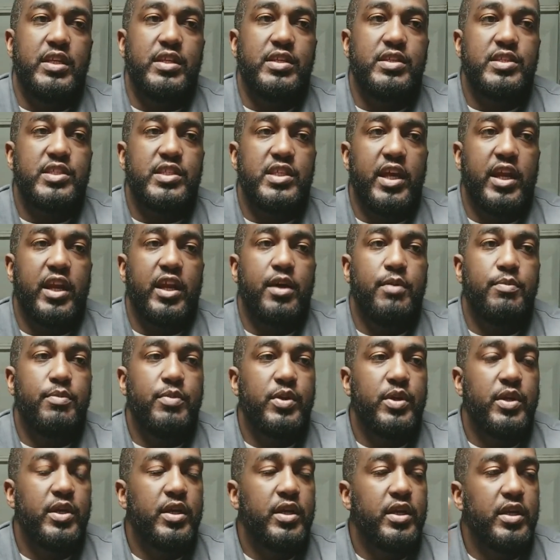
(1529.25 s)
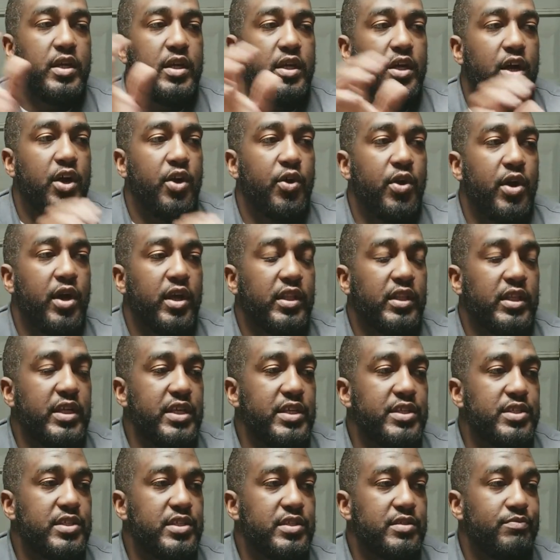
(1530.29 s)
the setup,
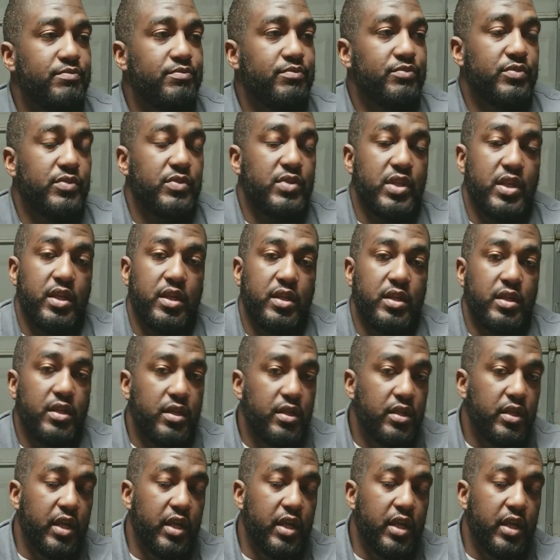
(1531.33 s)
or at least,